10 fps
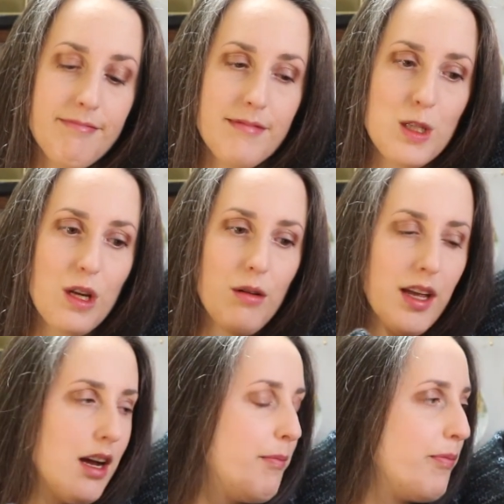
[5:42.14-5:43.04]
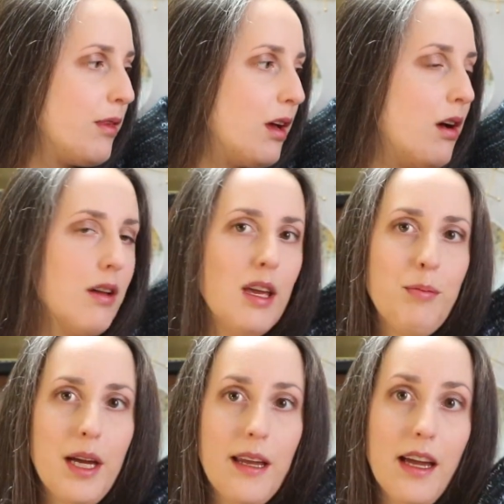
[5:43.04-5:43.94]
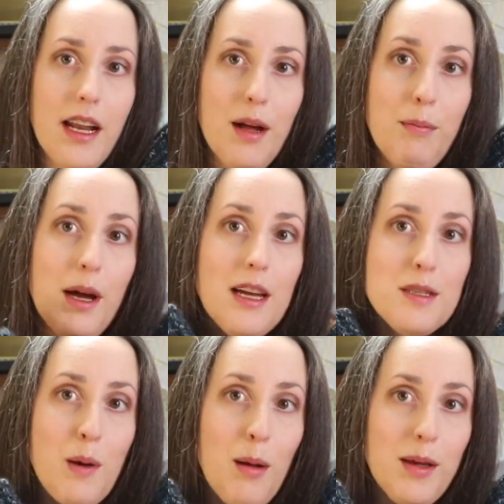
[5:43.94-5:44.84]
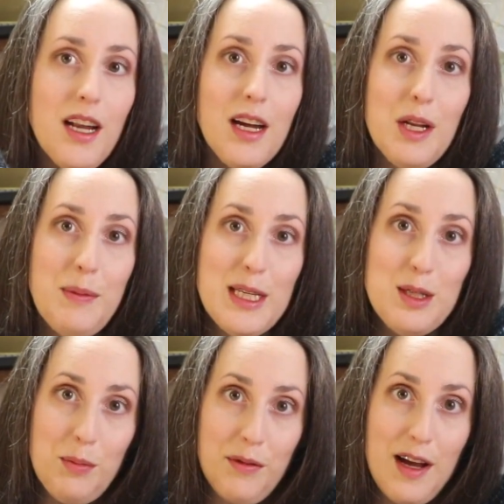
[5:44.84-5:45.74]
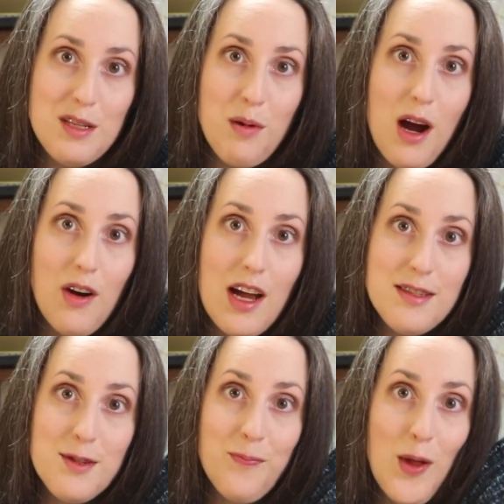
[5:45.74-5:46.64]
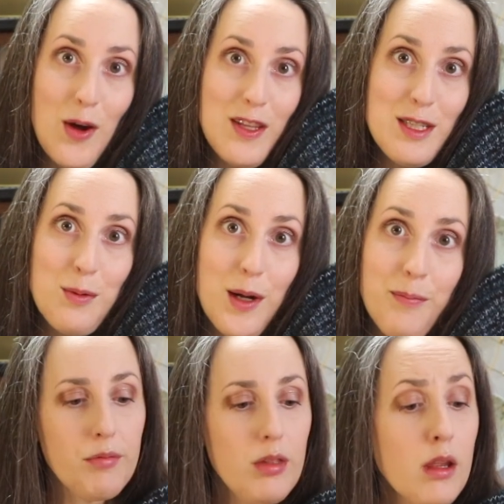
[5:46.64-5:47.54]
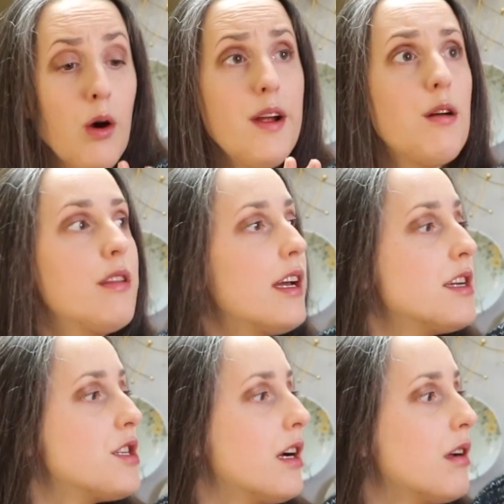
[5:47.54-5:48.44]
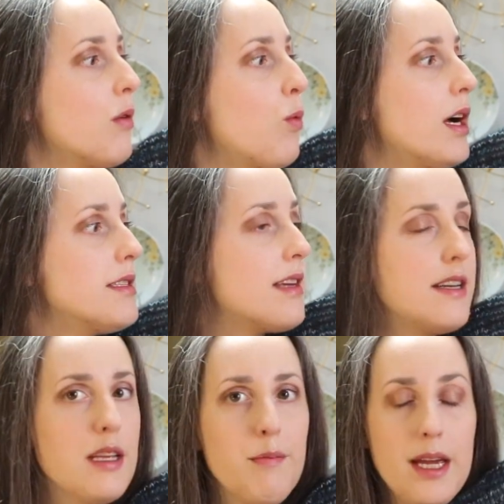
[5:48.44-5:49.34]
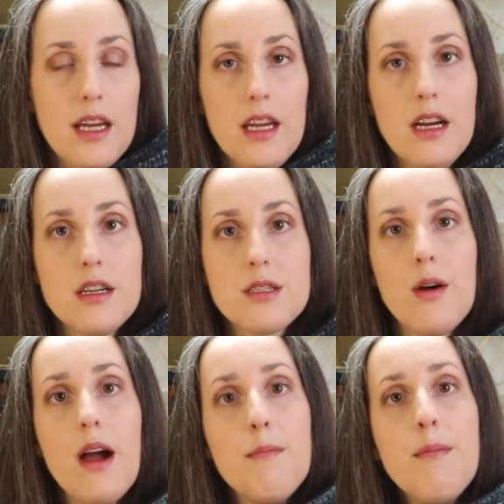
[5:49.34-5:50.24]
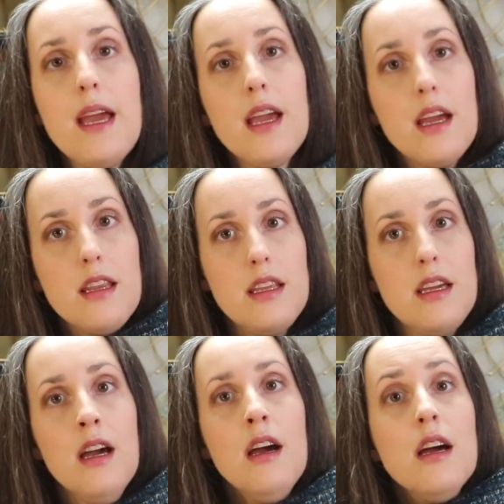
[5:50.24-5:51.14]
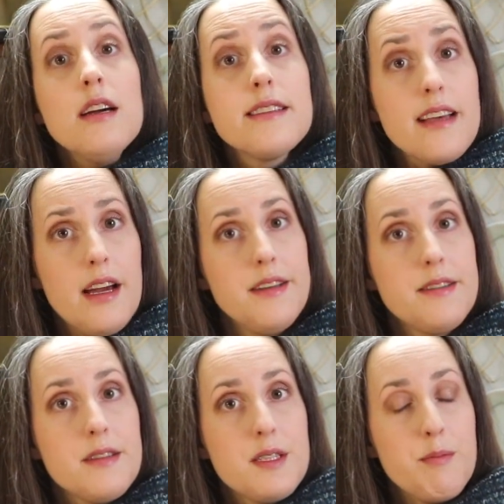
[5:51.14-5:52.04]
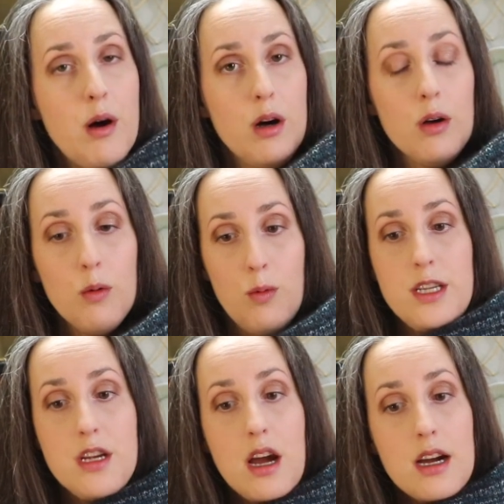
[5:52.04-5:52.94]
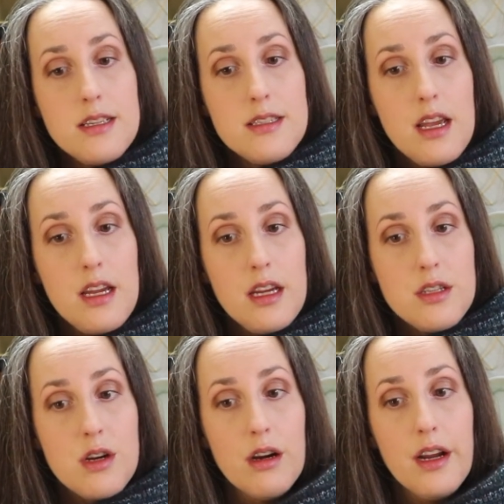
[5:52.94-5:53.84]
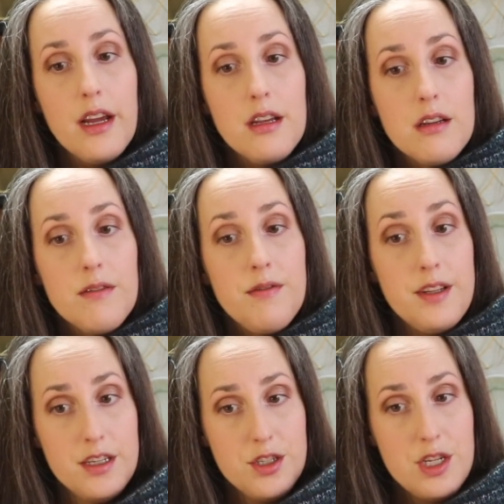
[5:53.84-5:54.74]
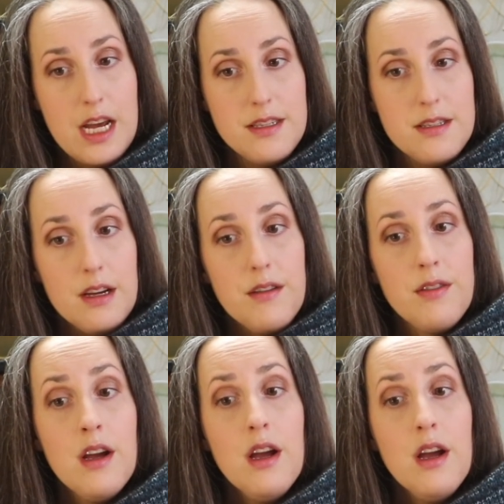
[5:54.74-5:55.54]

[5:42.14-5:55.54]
So yeah, I'll keep picking at it, but it's probably not going to be super fast progress on this one. Oh, I don't think I shared what size I'm making here. So I'm making the size small, which has a target finished chest of